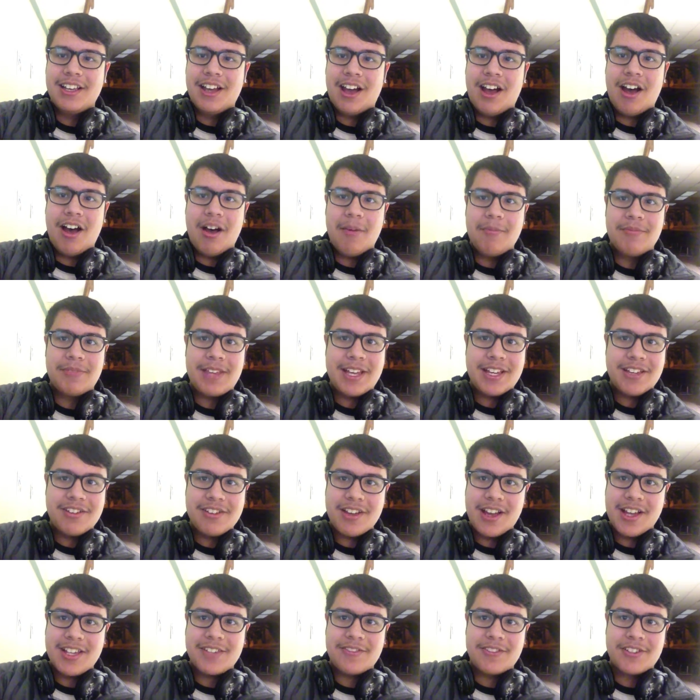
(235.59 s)
Thank you
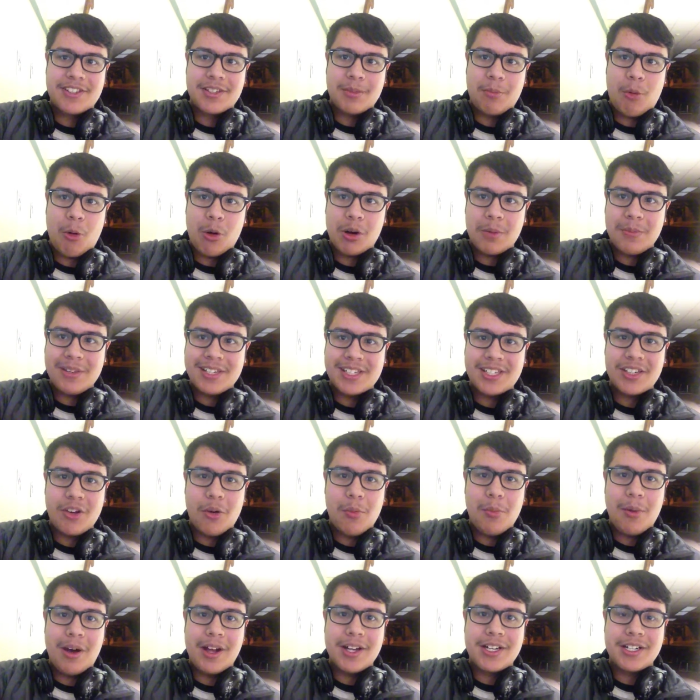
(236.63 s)
guys for supporting me so
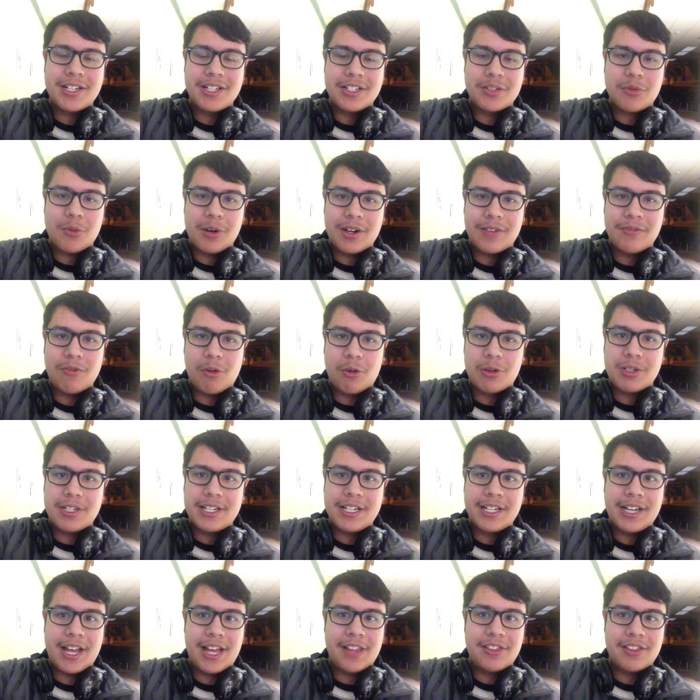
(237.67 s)
much in
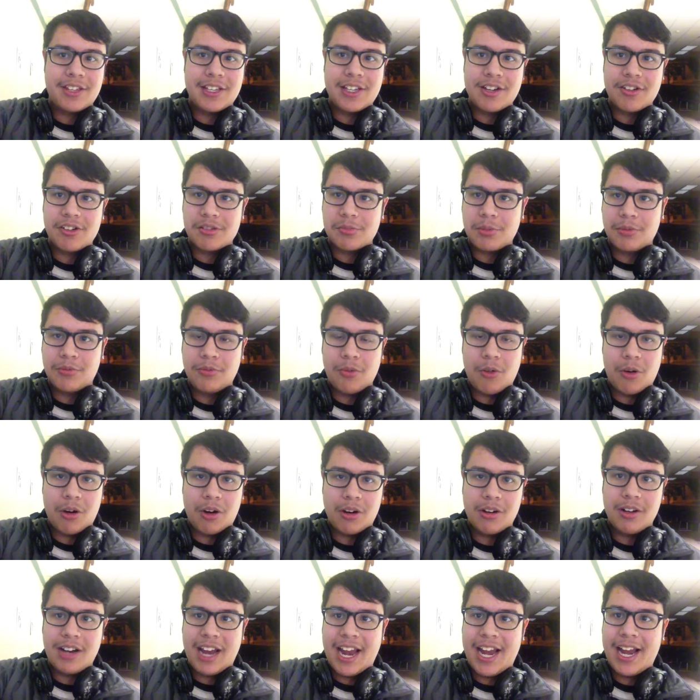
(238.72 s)
2014 and the years
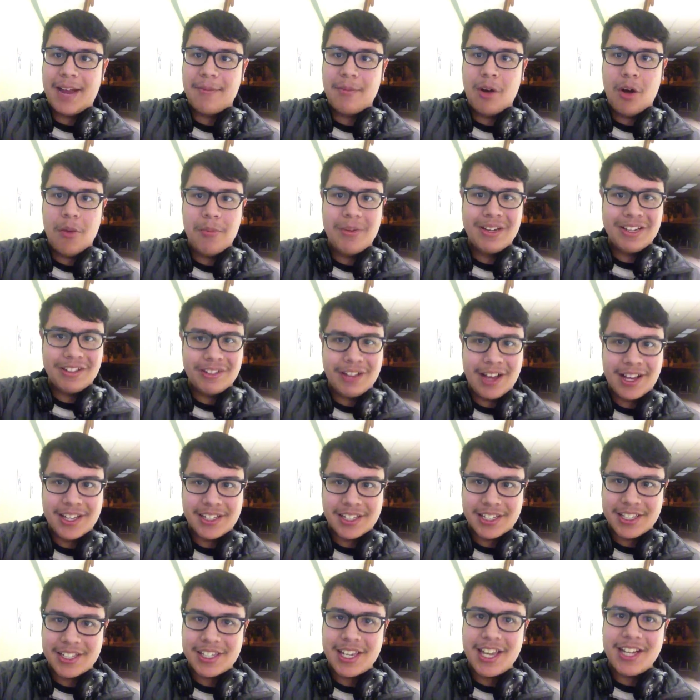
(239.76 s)
before, and I'm hoping you guys
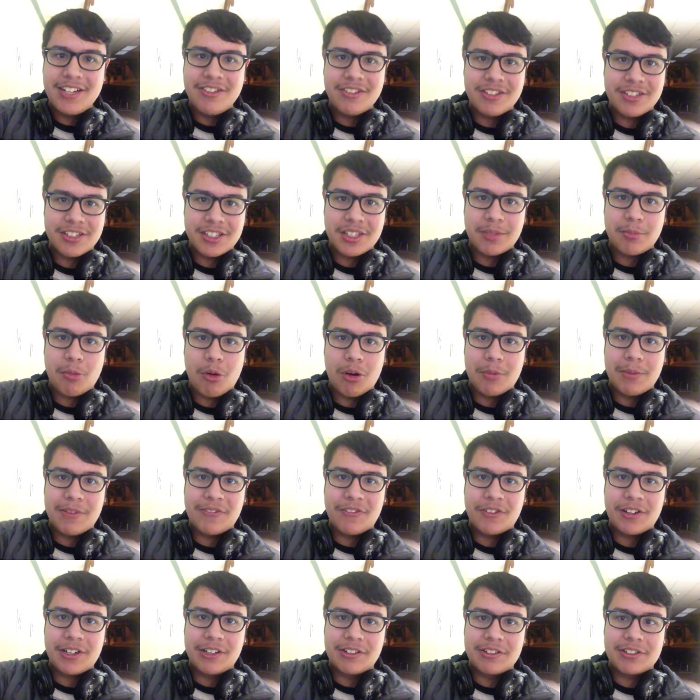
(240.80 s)
continue to support me
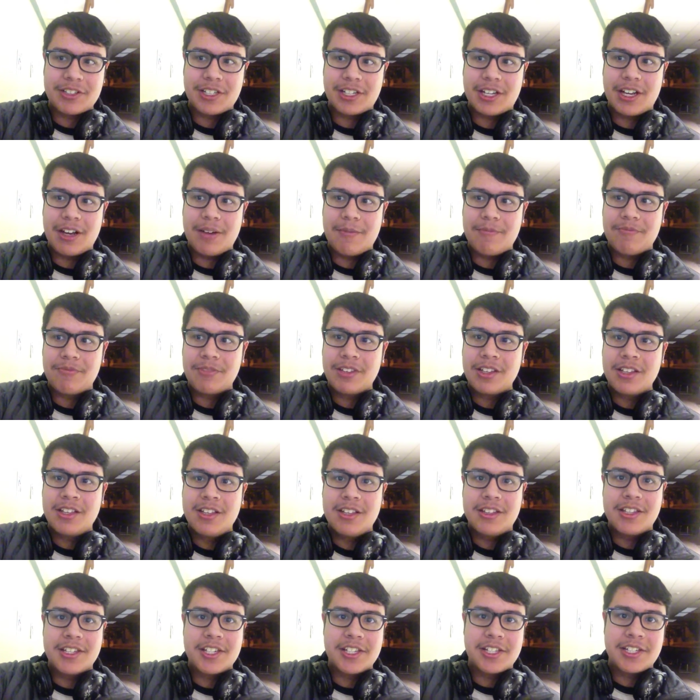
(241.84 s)
for years to come.
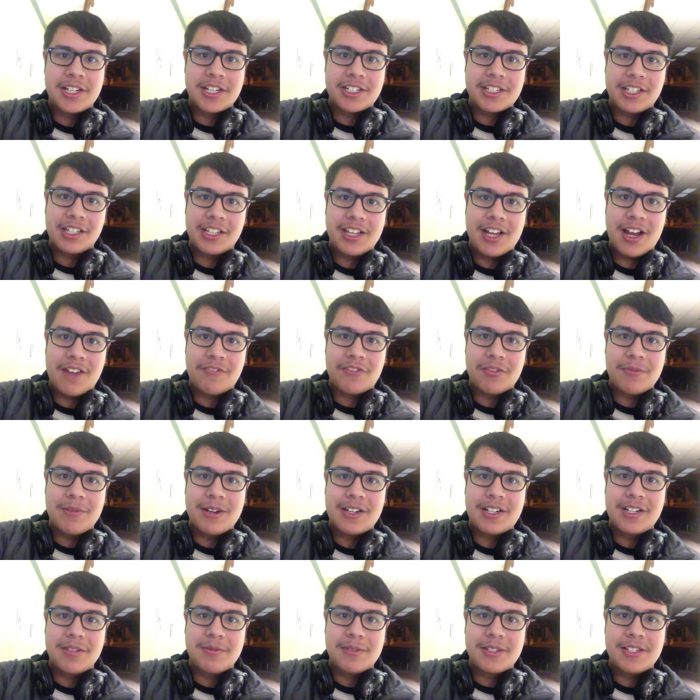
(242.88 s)
This is Nick DeLeon from
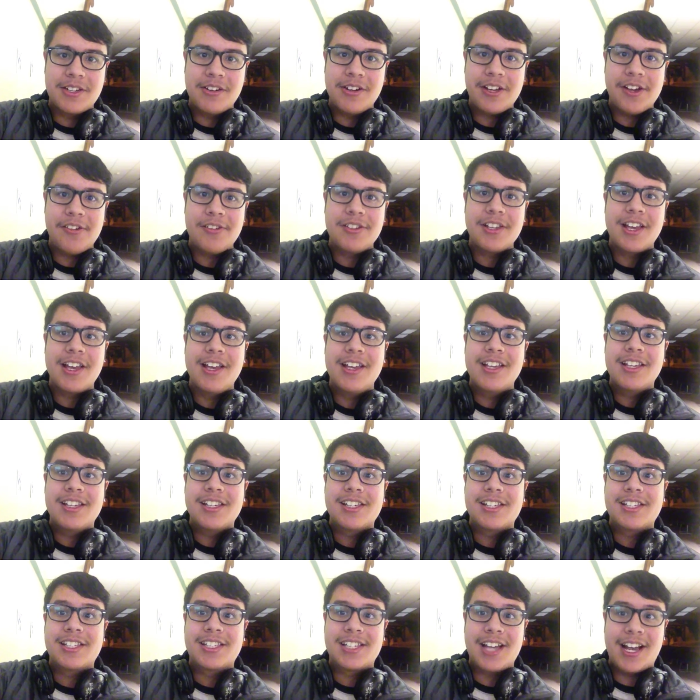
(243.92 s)
NickTube Studios,
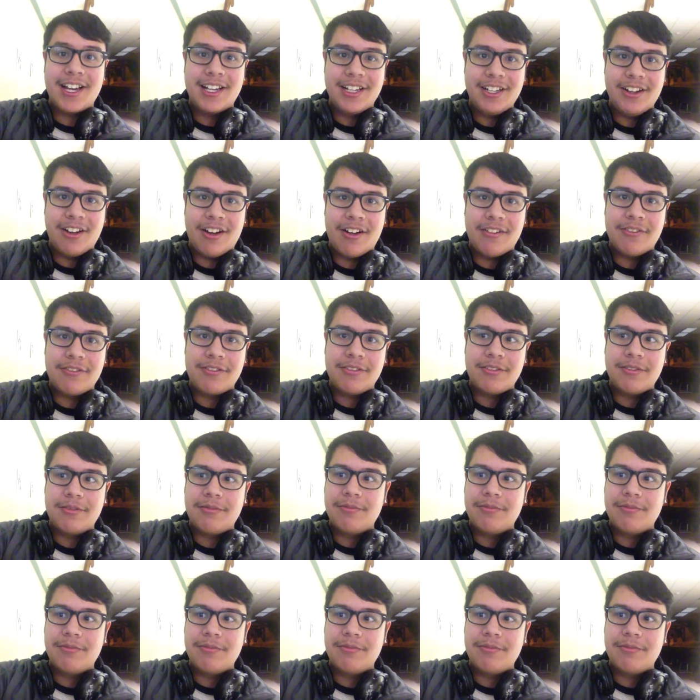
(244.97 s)
signing off.